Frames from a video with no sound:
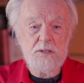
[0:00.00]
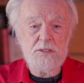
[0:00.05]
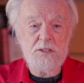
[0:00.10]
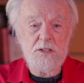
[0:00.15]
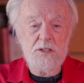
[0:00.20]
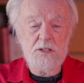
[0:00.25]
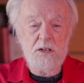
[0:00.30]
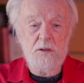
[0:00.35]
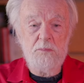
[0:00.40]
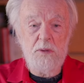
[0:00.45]

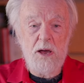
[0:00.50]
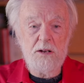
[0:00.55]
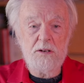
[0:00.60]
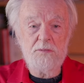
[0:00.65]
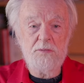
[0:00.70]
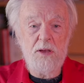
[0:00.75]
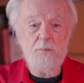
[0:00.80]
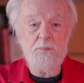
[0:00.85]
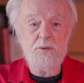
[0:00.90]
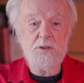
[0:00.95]
certain amount
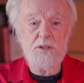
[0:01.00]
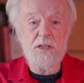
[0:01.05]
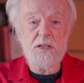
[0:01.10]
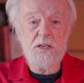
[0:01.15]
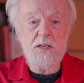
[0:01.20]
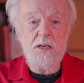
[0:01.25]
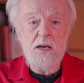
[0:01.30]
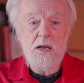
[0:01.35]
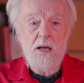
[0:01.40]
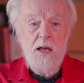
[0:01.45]
of
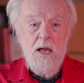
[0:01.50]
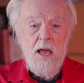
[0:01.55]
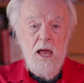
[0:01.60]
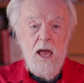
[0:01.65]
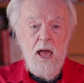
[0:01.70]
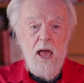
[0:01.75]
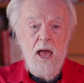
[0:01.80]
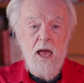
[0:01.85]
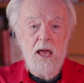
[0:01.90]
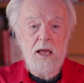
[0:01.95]
empathy,
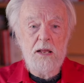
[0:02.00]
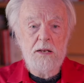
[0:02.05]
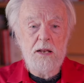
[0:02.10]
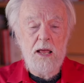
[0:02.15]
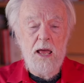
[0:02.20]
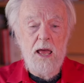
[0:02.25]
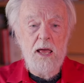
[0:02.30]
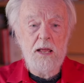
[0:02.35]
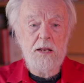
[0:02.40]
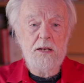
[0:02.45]

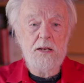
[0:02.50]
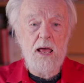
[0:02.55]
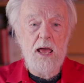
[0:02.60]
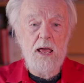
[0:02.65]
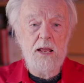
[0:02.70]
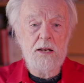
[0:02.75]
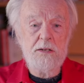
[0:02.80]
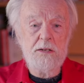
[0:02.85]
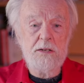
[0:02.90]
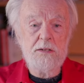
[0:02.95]

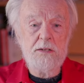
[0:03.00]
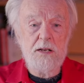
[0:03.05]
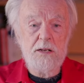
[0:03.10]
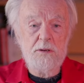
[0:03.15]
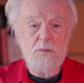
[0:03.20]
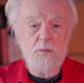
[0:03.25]
and